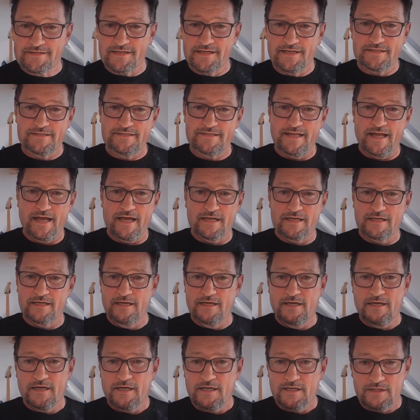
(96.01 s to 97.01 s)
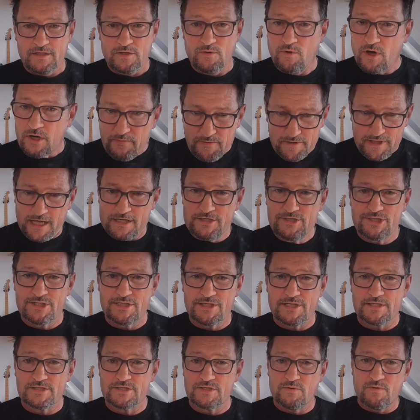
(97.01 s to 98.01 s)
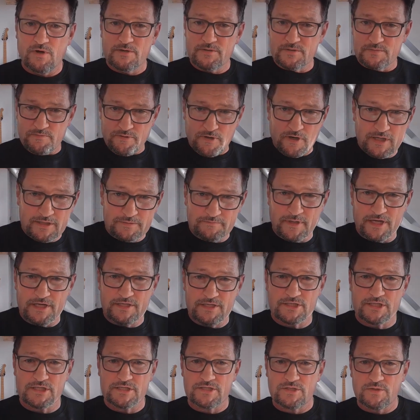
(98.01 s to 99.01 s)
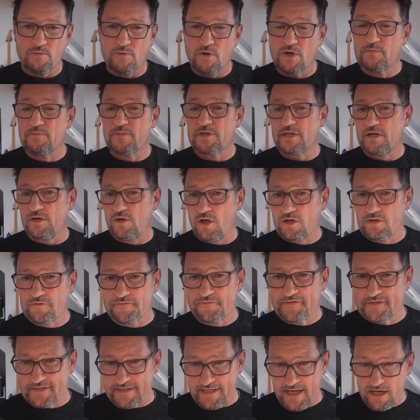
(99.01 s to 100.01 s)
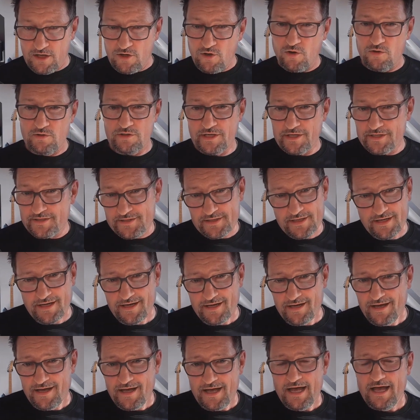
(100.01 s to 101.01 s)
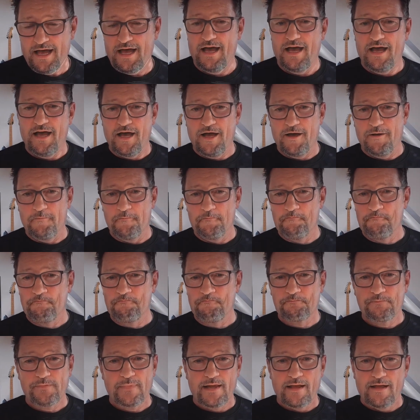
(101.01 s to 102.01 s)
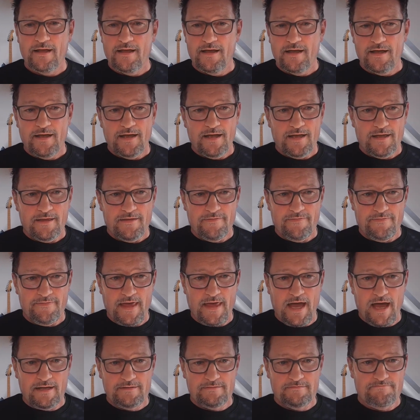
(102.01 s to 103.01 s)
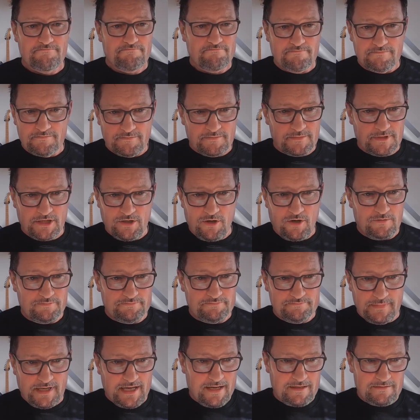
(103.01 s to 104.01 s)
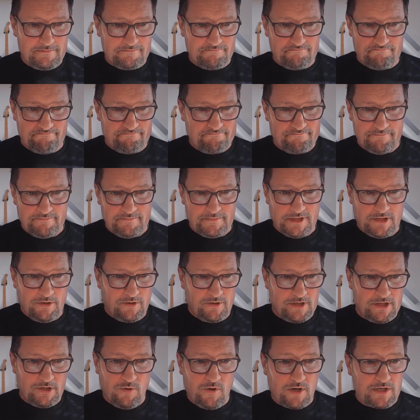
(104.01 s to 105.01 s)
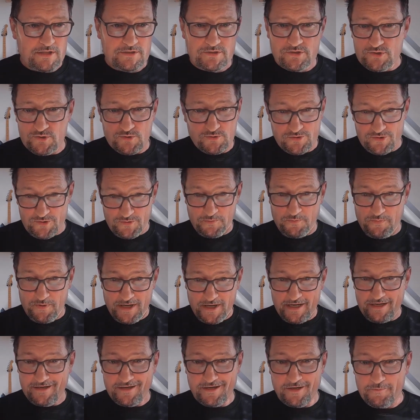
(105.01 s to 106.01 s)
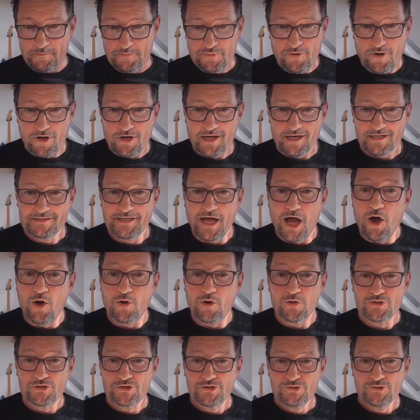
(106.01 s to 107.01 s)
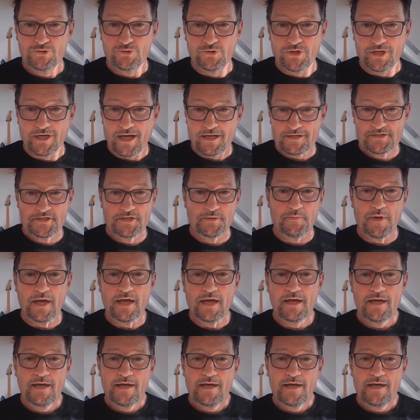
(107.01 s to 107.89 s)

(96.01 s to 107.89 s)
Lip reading: It's like you work with engineers, you work with product managers, you work with a lot of stakeholders. That and in order to bring a product out to the customer.